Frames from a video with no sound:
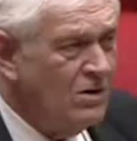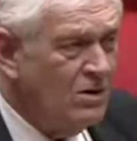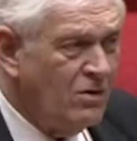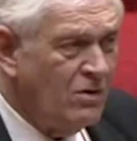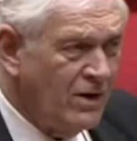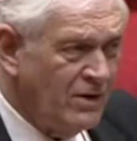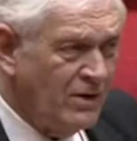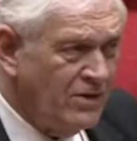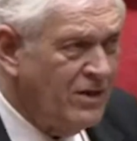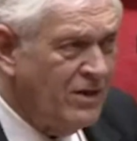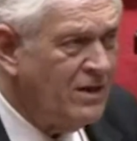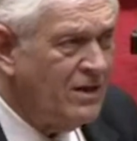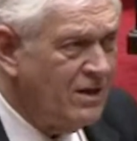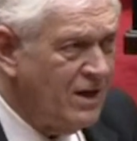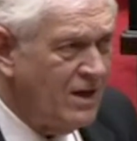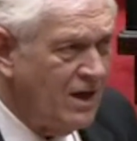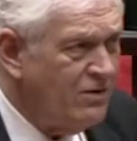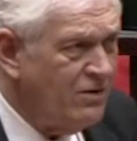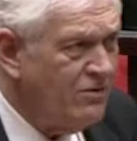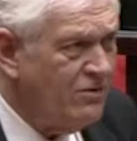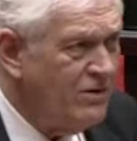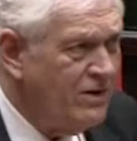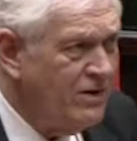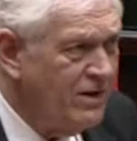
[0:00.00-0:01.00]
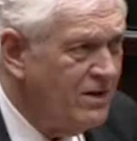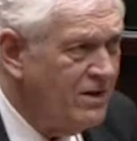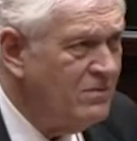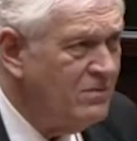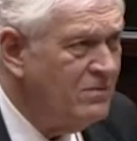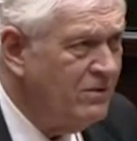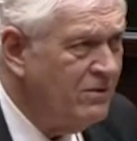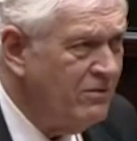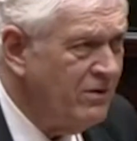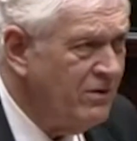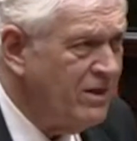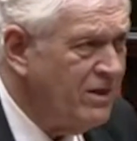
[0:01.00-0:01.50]
I think concrete can
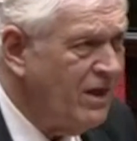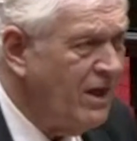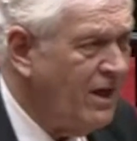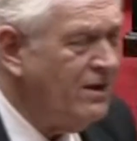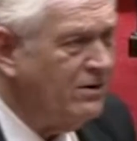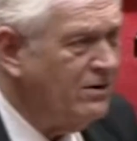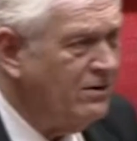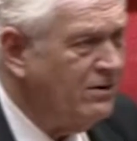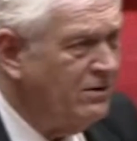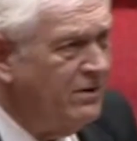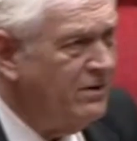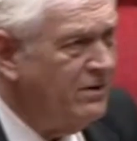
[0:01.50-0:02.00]
be recycled.